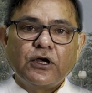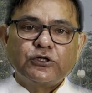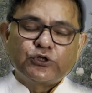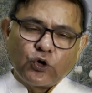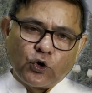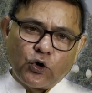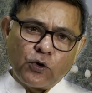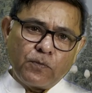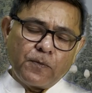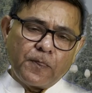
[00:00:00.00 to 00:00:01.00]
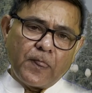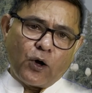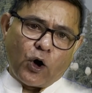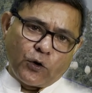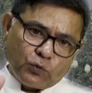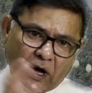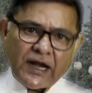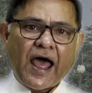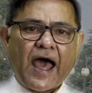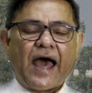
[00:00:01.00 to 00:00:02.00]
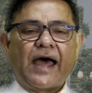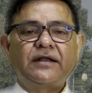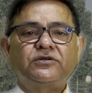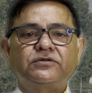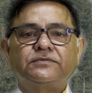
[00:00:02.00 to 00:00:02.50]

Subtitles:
So, on one hand,